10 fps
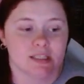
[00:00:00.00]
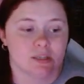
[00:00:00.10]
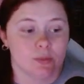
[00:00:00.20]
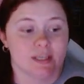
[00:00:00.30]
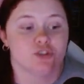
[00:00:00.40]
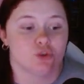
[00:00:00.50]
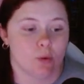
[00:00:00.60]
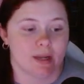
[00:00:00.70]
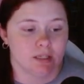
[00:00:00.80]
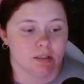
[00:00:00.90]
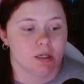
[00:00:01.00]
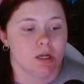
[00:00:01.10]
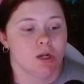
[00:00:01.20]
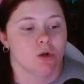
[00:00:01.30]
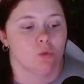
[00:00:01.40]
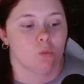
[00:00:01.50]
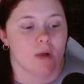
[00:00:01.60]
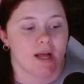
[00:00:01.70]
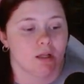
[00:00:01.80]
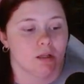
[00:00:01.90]
that we enjoyed.
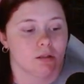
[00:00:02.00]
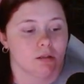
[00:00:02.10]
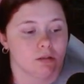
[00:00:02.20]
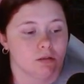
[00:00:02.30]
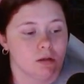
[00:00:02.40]
Well,